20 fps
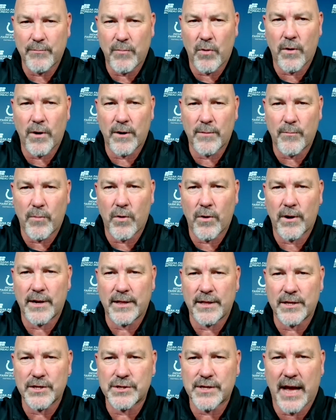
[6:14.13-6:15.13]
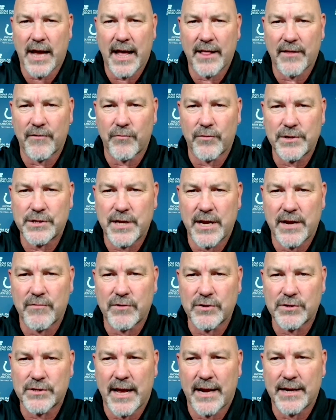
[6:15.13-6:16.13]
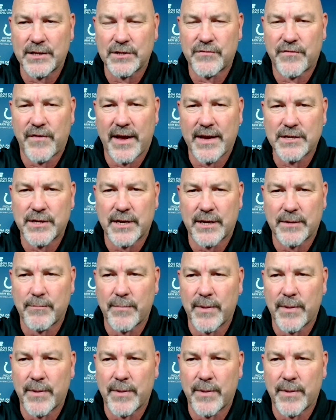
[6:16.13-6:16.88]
more and more and the style of receivers that he's facing.